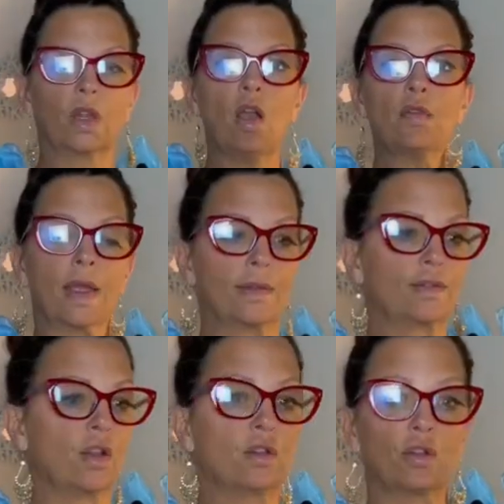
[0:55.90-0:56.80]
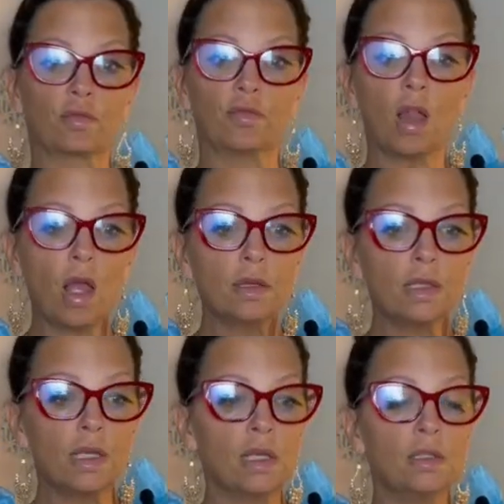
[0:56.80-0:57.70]
Okay, so you're logged
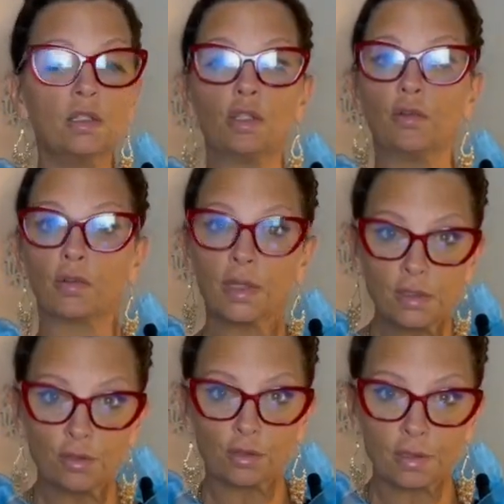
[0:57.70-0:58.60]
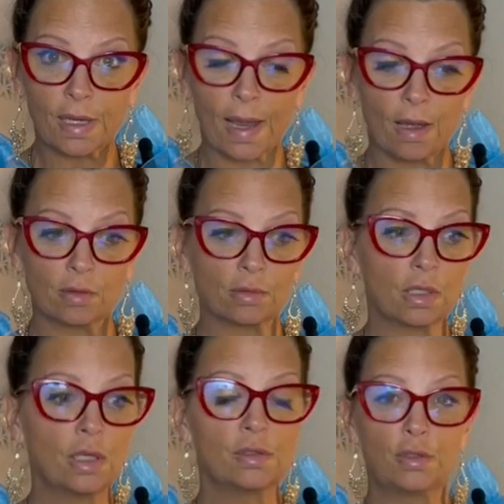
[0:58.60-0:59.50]
in, you've linked your account
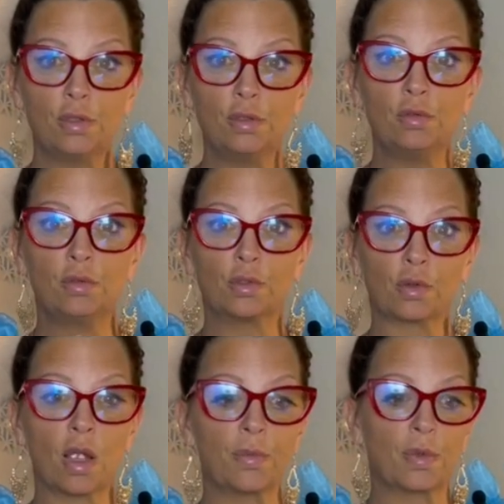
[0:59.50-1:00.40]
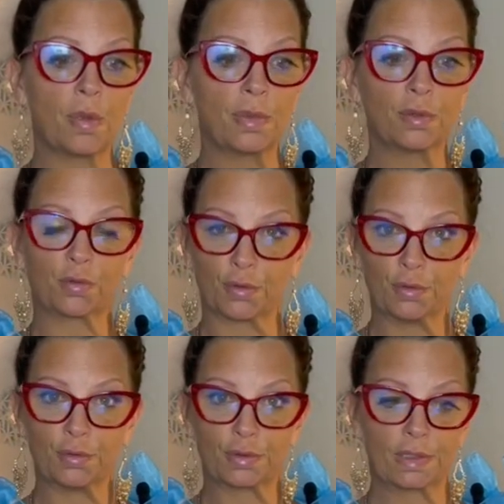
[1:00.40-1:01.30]
to your upcoming
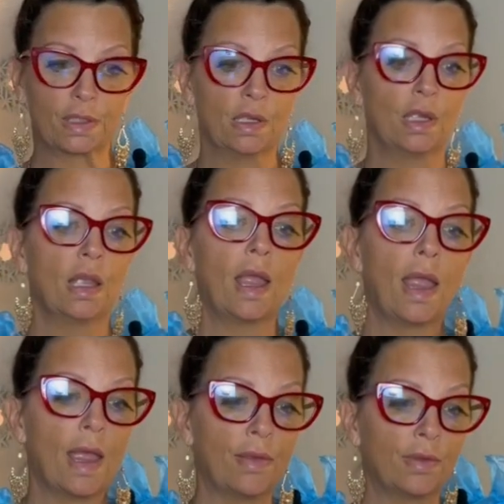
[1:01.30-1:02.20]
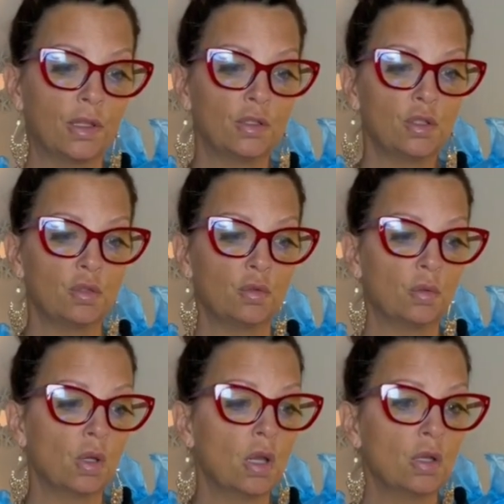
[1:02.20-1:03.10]
cruise, and then you
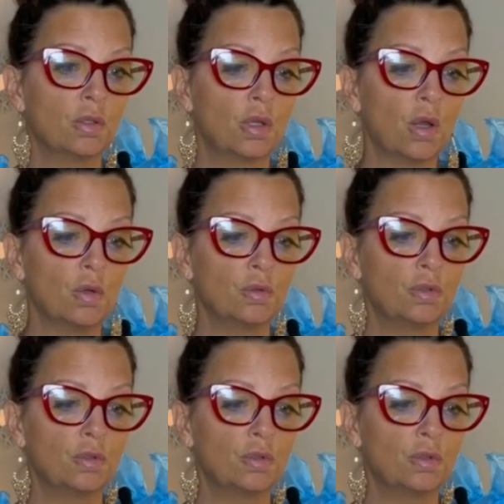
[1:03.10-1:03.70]
go